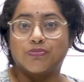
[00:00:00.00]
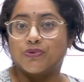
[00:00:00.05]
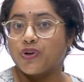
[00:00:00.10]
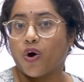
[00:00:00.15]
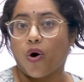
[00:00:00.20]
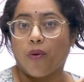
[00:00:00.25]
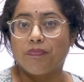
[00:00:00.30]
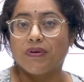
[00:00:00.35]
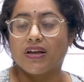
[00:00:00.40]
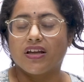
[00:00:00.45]

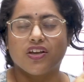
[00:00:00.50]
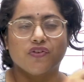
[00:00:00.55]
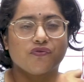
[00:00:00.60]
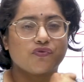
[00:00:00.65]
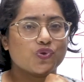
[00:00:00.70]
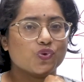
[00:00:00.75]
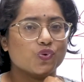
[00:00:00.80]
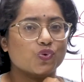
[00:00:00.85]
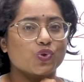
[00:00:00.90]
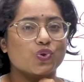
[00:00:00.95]
topic
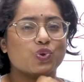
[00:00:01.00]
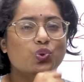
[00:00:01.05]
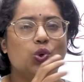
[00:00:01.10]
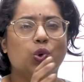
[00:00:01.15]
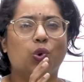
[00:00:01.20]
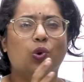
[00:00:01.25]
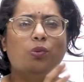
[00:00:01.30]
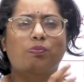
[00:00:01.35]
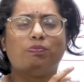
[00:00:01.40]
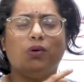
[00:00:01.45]
gives you the
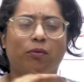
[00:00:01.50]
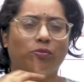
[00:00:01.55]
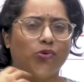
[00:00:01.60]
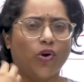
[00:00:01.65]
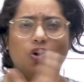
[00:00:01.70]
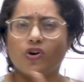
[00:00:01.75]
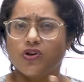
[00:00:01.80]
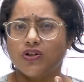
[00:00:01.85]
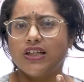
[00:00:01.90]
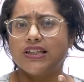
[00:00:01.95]
scope,
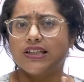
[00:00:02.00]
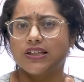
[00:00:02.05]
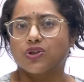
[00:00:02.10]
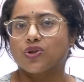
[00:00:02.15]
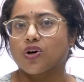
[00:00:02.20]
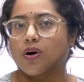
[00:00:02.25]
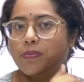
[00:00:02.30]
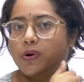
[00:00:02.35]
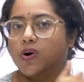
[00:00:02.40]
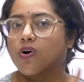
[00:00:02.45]
not only this
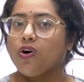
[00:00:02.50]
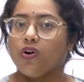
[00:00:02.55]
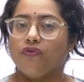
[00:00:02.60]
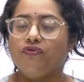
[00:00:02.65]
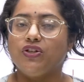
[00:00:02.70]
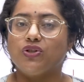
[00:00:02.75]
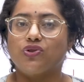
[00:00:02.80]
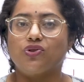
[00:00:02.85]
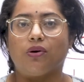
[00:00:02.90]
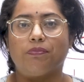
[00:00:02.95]
topic, all of
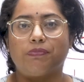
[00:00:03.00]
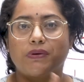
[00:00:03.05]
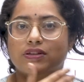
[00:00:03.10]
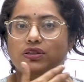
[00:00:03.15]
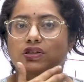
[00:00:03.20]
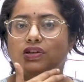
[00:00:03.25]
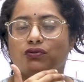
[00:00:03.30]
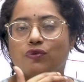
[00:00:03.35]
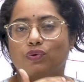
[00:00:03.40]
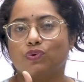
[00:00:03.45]
these topics
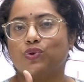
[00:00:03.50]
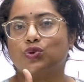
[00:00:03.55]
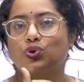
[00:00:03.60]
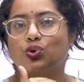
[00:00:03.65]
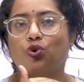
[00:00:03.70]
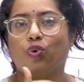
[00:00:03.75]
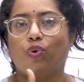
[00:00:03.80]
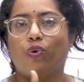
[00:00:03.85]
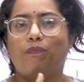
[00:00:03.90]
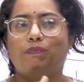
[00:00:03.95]
give you the
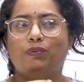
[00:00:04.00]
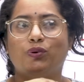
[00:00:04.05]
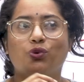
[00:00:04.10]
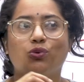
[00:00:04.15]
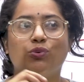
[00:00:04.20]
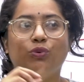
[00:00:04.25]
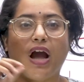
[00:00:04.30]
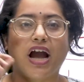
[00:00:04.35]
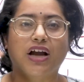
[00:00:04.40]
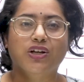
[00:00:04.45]
scope
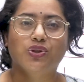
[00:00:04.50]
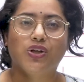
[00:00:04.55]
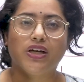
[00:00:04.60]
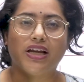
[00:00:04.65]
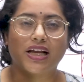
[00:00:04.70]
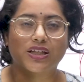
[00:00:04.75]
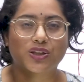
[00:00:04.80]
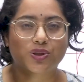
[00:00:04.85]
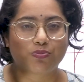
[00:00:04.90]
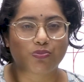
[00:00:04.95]
to actually
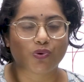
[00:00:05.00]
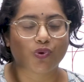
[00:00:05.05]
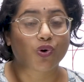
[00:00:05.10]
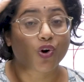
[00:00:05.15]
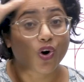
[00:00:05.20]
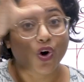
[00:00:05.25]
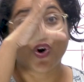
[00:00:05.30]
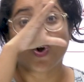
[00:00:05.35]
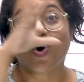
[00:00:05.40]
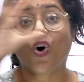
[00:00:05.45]
explore
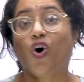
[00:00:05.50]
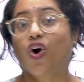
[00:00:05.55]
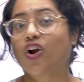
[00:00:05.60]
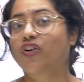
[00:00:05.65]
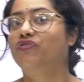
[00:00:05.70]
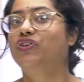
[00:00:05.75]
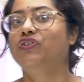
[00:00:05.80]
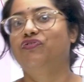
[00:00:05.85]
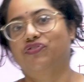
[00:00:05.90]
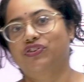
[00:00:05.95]
a lot
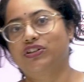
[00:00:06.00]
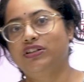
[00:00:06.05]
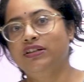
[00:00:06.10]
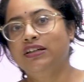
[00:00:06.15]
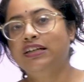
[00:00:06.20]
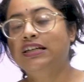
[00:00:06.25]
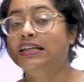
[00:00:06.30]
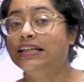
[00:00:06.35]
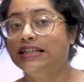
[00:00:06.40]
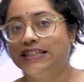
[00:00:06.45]
of different
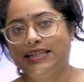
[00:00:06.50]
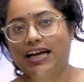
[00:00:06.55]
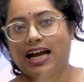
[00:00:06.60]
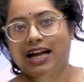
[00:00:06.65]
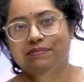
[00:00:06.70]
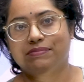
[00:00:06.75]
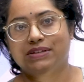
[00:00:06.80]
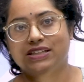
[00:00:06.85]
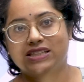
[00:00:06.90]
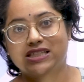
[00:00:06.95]

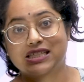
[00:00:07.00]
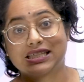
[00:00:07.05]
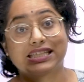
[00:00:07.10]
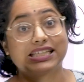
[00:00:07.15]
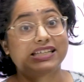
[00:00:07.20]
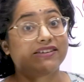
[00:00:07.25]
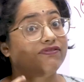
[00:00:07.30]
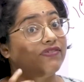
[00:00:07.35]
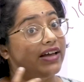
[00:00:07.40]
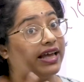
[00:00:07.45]
dimensions
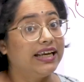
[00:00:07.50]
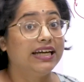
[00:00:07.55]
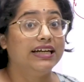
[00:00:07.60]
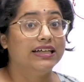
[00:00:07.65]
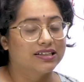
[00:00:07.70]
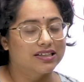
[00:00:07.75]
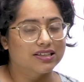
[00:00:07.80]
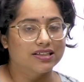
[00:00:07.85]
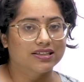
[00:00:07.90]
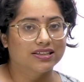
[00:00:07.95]
in a very
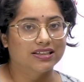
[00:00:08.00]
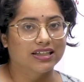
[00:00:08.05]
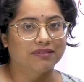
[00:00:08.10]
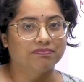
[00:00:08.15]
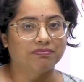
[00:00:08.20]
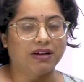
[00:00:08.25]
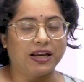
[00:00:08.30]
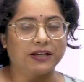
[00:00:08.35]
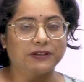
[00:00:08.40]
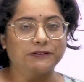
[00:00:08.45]
interesting
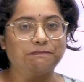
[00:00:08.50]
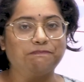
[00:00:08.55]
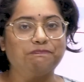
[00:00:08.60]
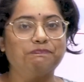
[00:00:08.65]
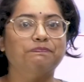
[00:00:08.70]
manner.